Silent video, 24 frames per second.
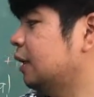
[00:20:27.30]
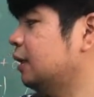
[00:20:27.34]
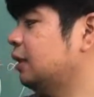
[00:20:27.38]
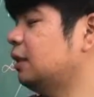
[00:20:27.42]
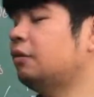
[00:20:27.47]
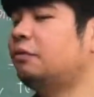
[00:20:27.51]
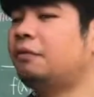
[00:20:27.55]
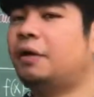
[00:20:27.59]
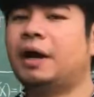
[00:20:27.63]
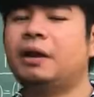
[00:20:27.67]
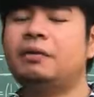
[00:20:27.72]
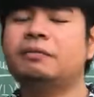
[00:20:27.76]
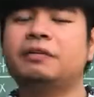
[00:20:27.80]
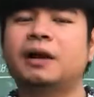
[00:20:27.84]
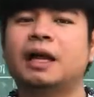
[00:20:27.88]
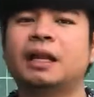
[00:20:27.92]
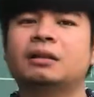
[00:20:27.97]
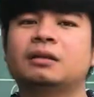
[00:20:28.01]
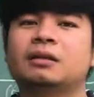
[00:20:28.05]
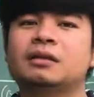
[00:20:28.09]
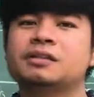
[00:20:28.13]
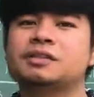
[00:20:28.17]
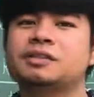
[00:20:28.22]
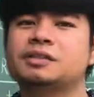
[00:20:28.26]
the y
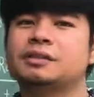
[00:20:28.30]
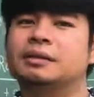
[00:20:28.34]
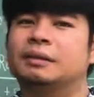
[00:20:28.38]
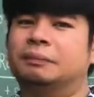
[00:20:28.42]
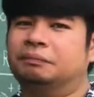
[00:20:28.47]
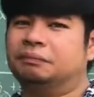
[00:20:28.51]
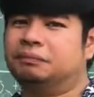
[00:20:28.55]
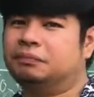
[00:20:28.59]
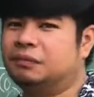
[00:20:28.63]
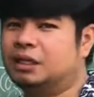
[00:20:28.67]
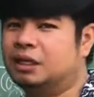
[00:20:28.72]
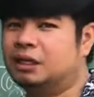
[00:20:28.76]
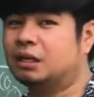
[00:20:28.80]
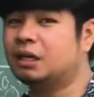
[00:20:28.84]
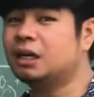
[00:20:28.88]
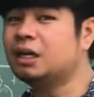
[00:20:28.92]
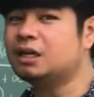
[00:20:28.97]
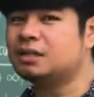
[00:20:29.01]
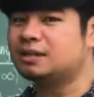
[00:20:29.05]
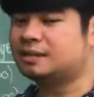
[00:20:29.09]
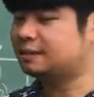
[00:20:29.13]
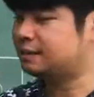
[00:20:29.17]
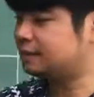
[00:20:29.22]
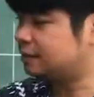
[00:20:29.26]
values
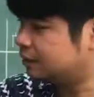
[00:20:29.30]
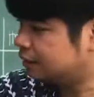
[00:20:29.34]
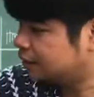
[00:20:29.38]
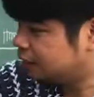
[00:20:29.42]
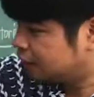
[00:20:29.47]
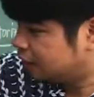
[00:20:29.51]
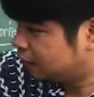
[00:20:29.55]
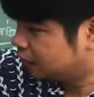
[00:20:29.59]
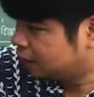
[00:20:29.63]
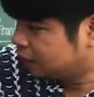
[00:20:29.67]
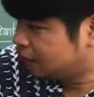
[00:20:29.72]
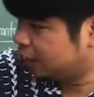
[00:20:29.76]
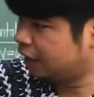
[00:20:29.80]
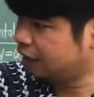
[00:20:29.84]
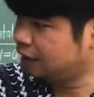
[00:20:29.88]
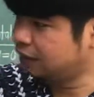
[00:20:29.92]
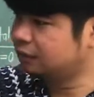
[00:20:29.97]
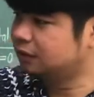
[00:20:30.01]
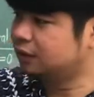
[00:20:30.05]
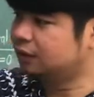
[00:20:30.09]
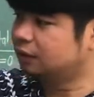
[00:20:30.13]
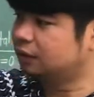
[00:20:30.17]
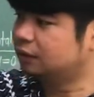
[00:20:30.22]
decrease, and